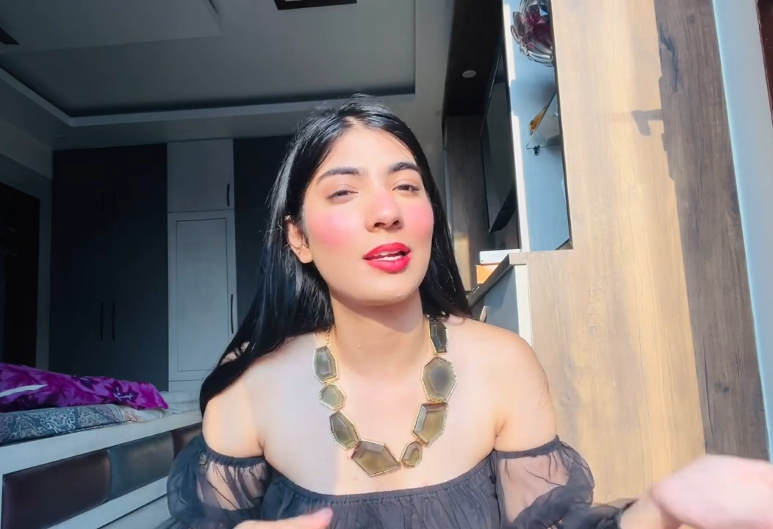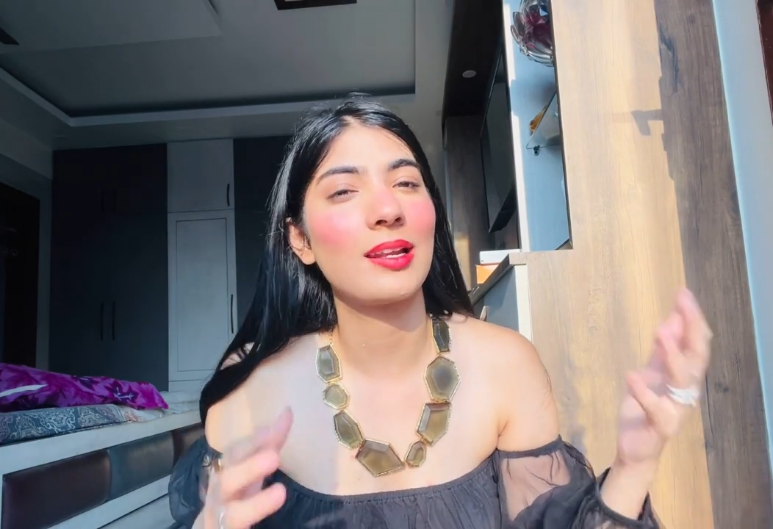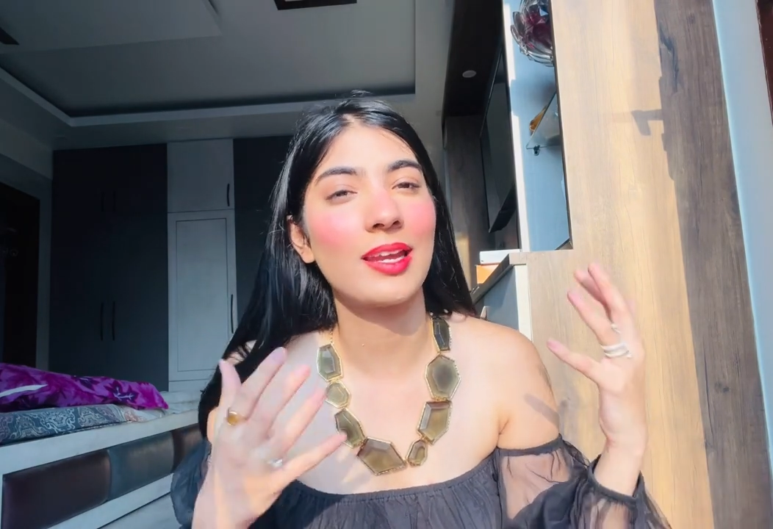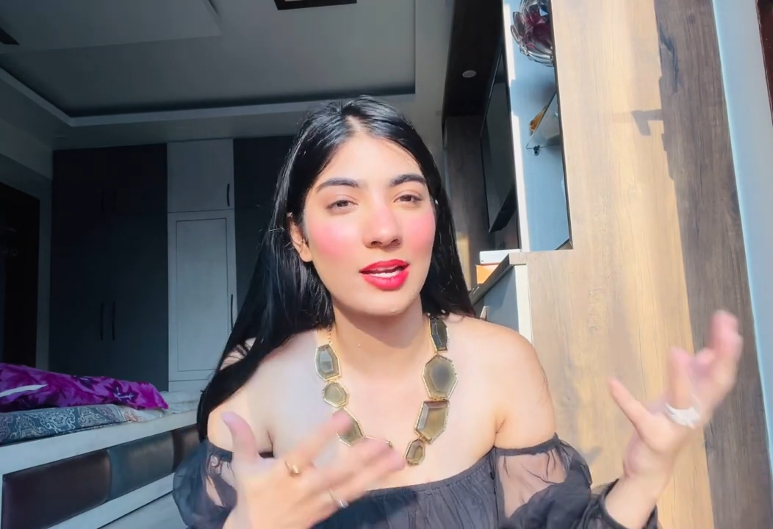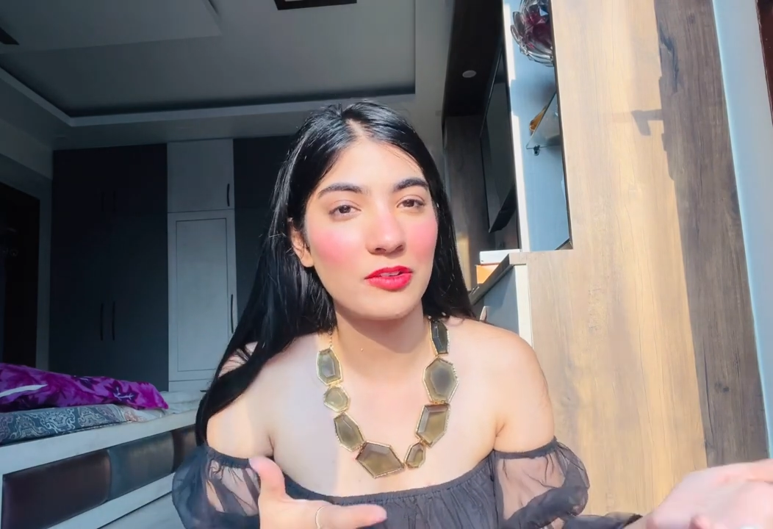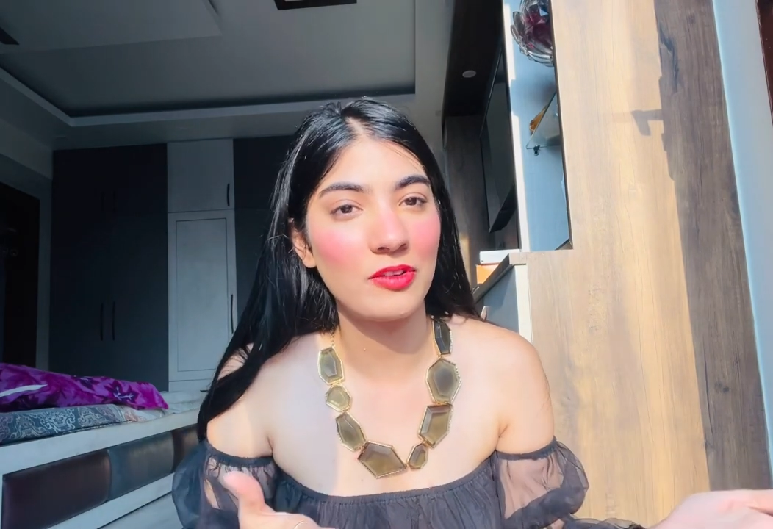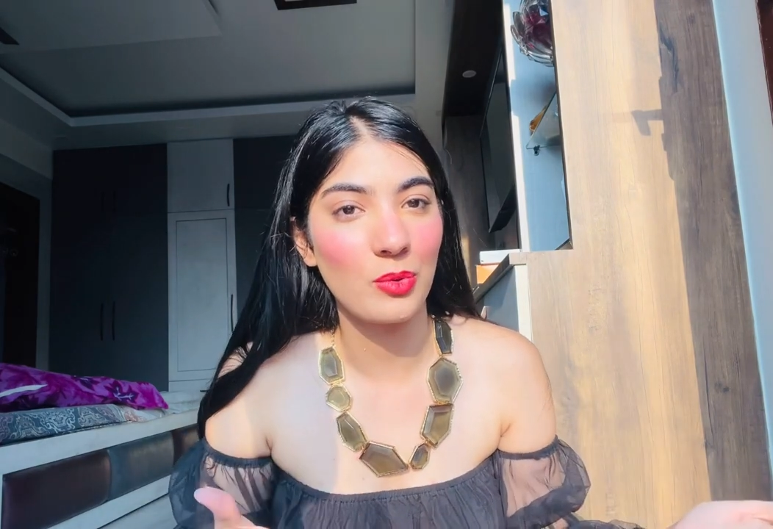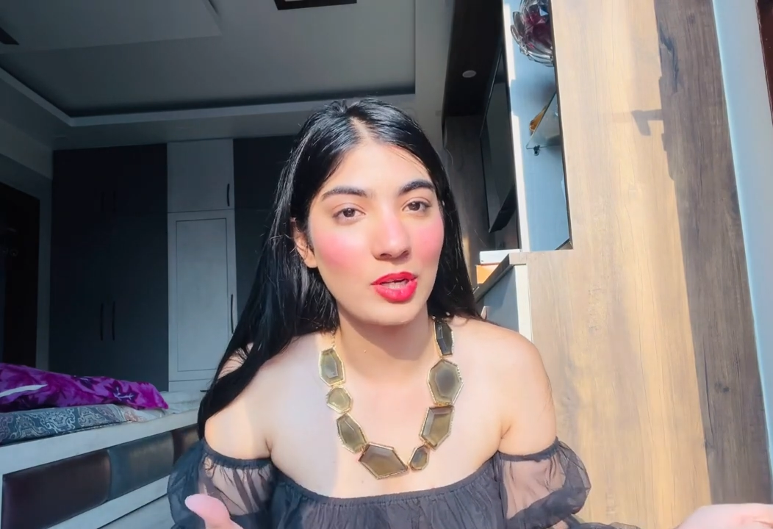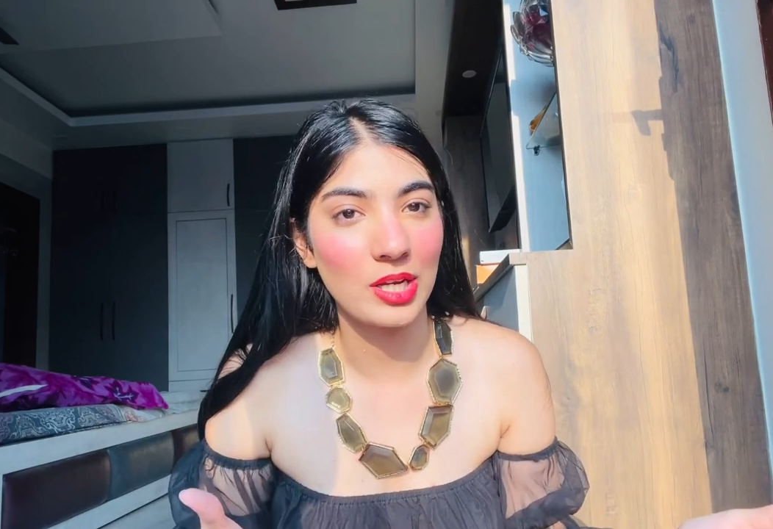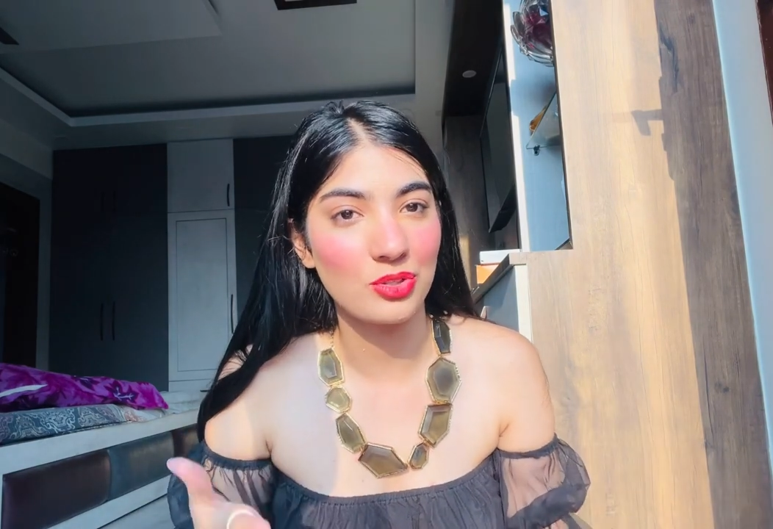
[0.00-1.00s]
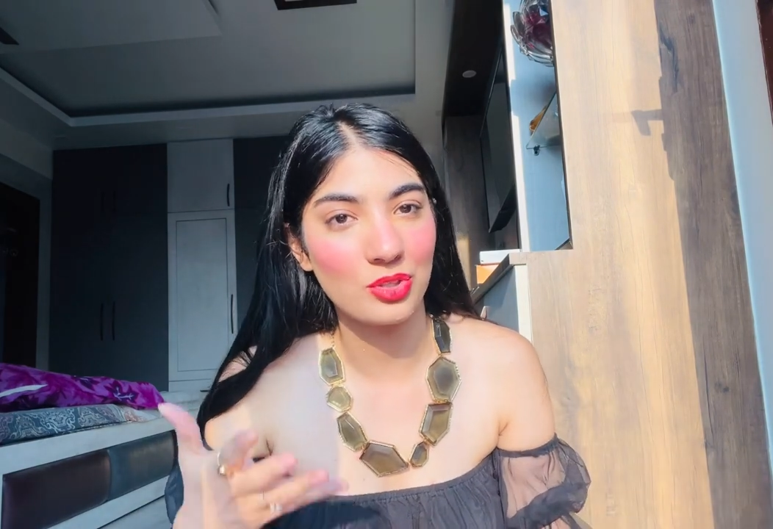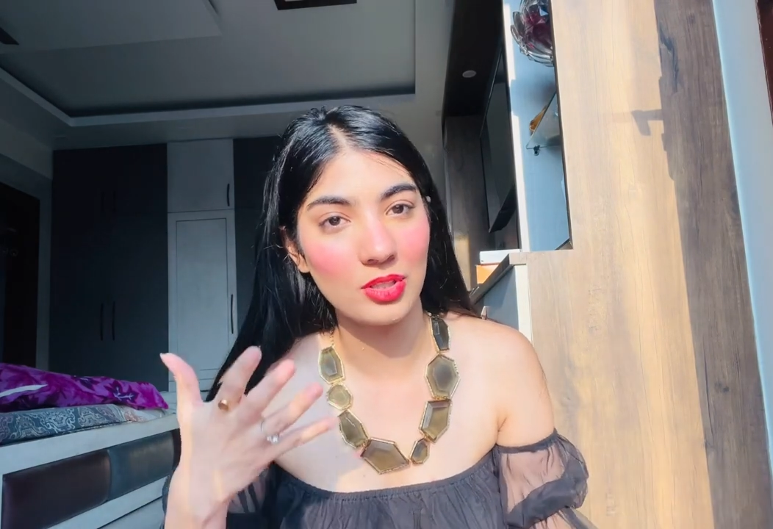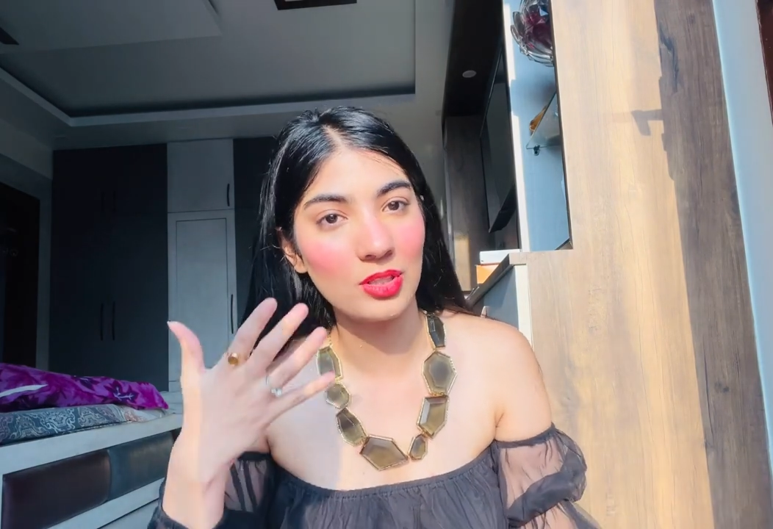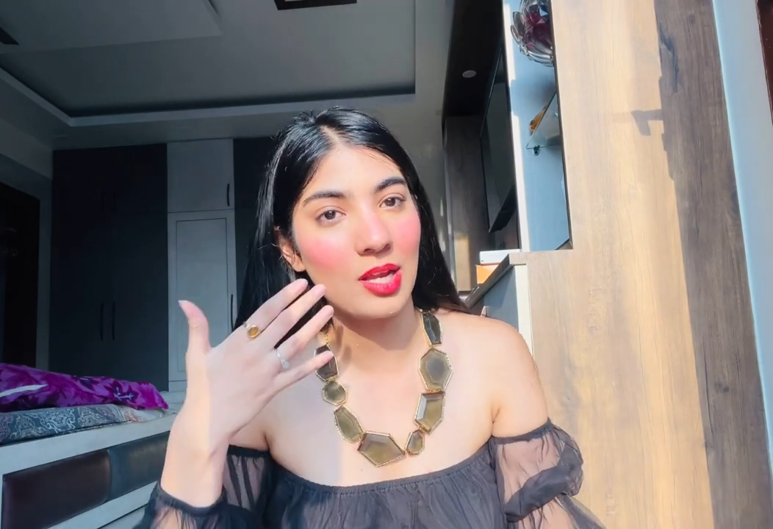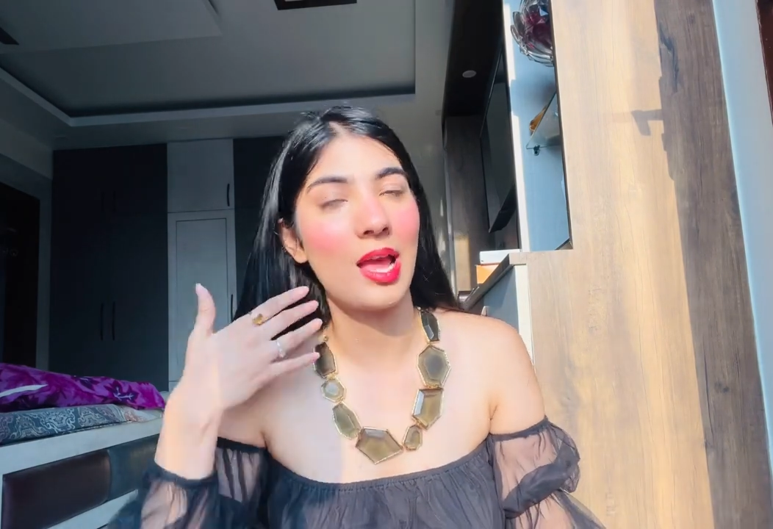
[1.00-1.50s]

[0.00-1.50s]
I'll get a foundation